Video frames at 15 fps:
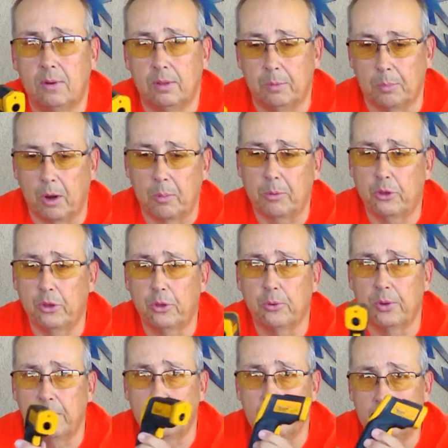barbecue
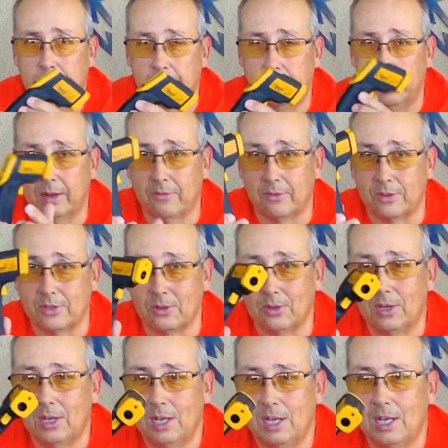grill, whatever. So
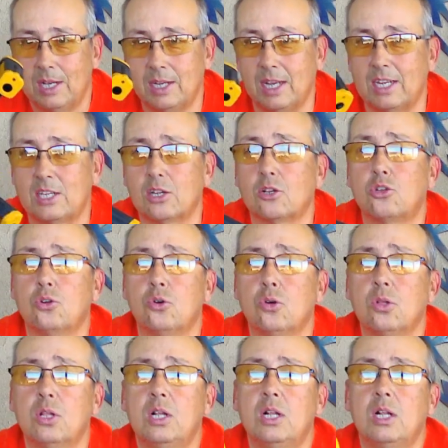nice little
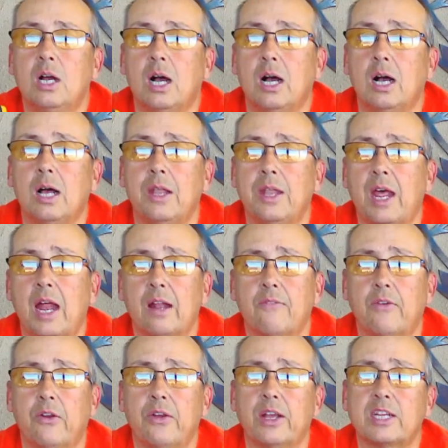tool, not a
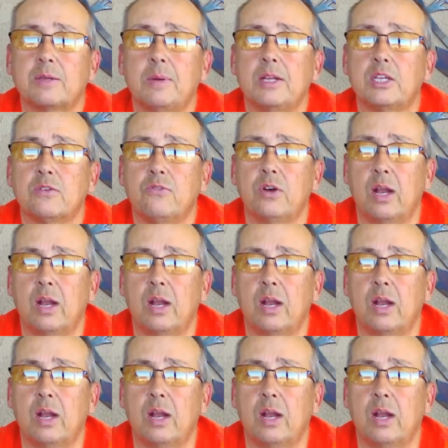very expensive one.